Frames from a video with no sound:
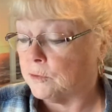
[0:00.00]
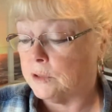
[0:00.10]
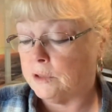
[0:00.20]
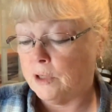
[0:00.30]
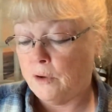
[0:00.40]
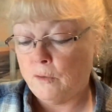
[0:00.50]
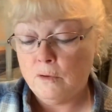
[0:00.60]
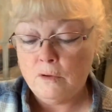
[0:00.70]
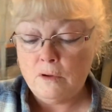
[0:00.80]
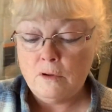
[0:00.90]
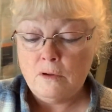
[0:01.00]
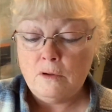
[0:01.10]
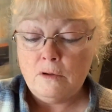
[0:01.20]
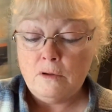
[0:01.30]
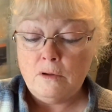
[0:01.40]
So
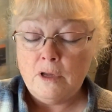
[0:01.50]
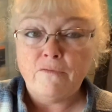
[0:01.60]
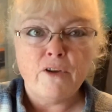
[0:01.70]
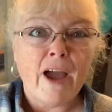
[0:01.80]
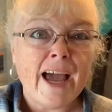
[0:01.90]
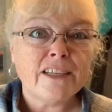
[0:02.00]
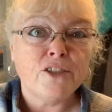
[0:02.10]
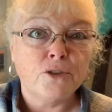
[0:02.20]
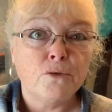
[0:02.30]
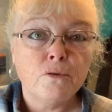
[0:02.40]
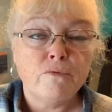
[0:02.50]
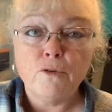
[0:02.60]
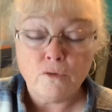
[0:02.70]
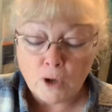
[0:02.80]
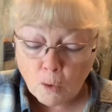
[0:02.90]
if you had to, if
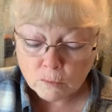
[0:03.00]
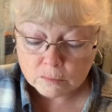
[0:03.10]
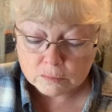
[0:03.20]
you don't